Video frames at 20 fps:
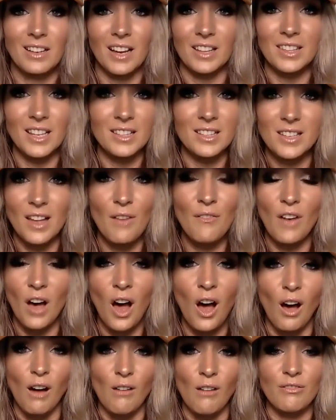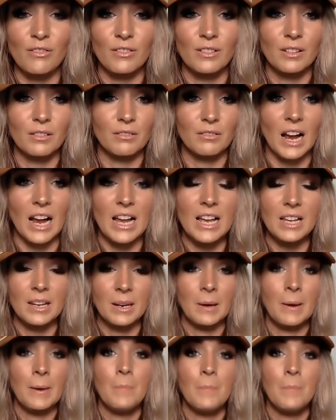cut that stuff off, right?